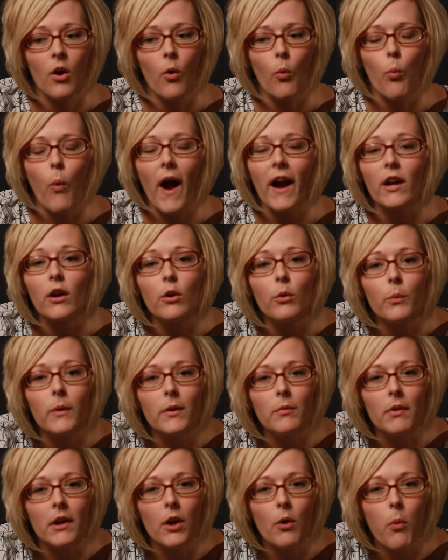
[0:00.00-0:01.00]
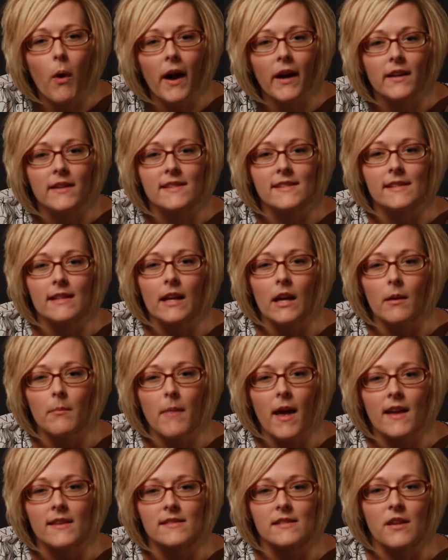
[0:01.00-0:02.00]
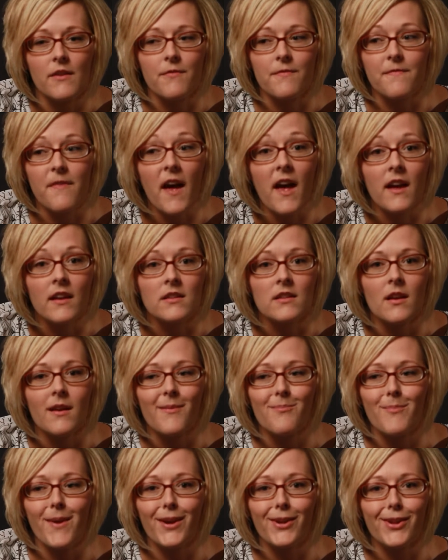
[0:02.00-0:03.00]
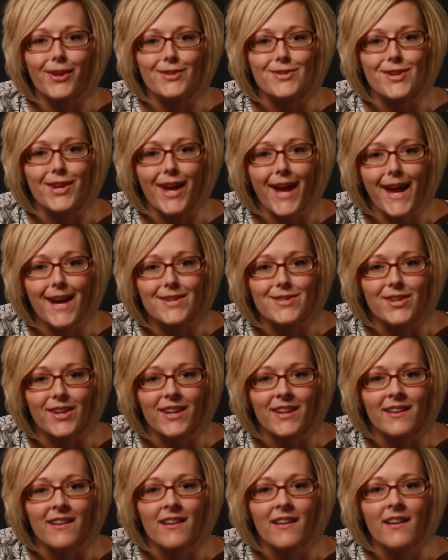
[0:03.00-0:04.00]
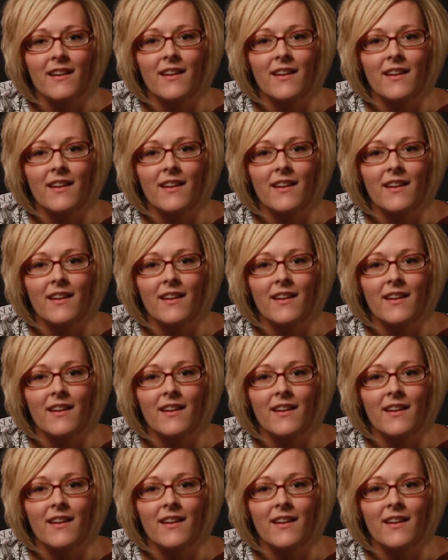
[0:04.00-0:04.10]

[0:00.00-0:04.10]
Why are we requiring CMS to fund medical education